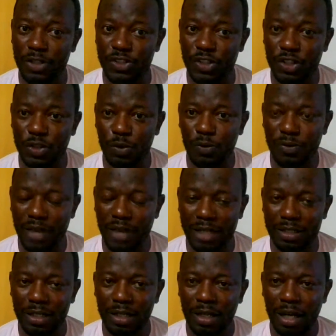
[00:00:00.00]
for us to do
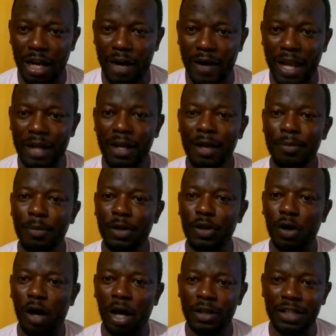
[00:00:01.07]
that. All right.
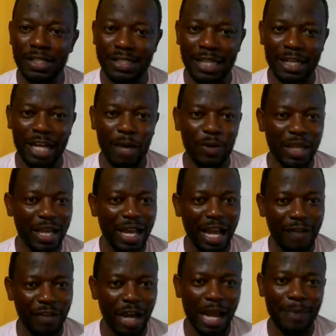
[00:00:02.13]
You understand that we
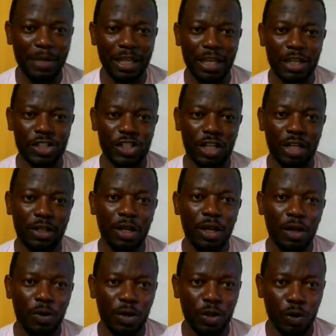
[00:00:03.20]
have an obligation
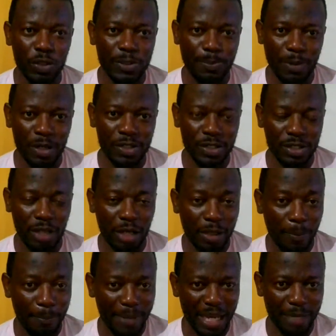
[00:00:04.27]
with those persons on
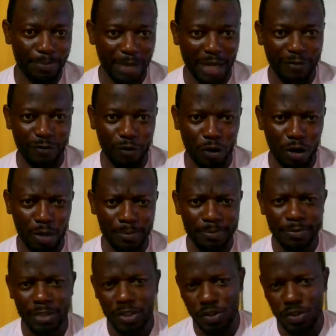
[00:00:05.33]
the paid platform.